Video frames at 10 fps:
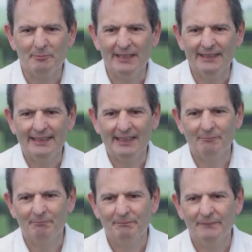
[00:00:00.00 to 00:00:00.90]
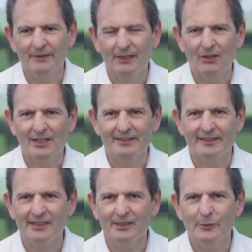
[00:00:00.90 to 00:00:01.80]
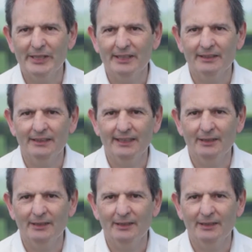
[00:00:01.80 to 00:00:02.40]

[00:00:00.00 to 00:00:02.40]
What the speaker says: But you know, I'd like to think we can.